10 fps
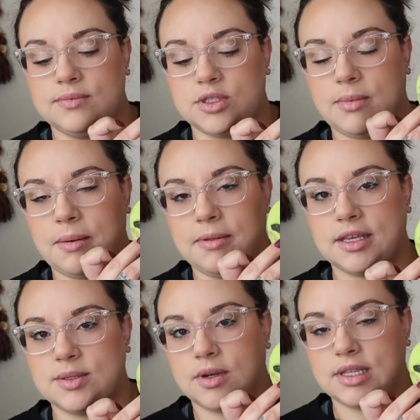So maybe
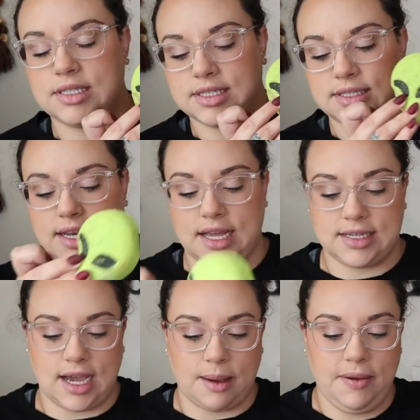that's where the
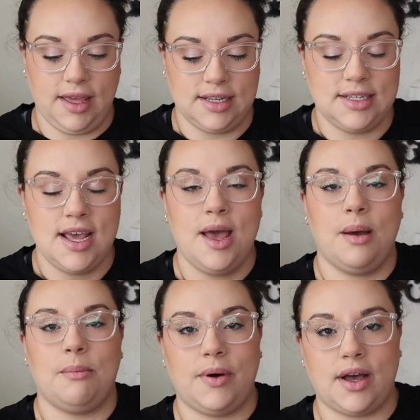disconnect happened,
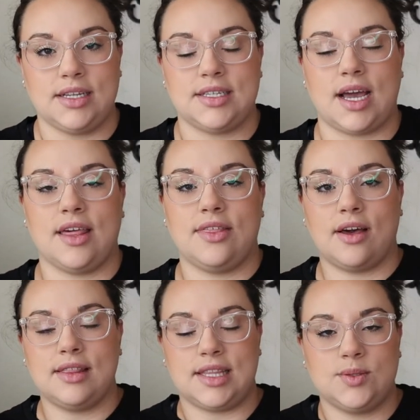but I
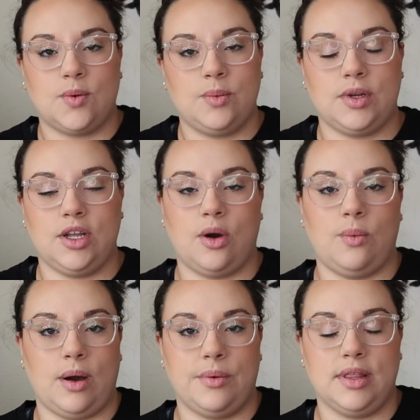thought this one would go
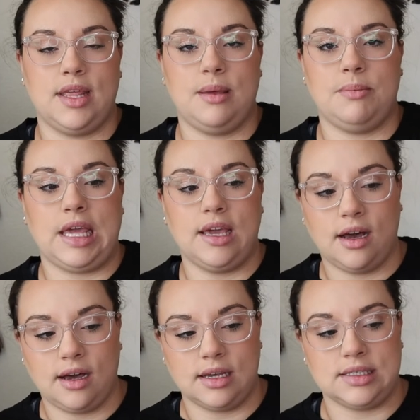well with it
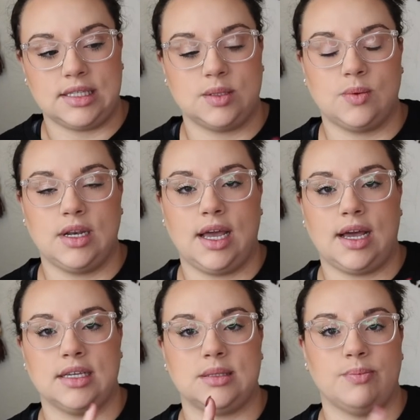because this one
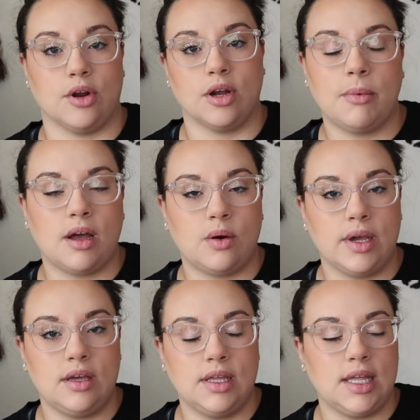has bergamot
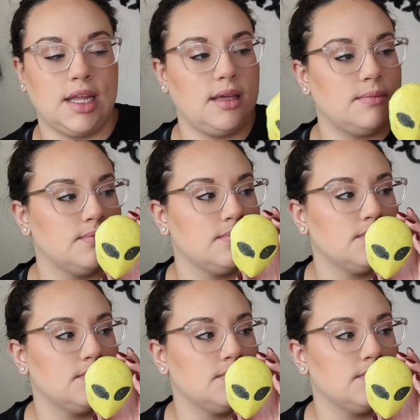oil in it.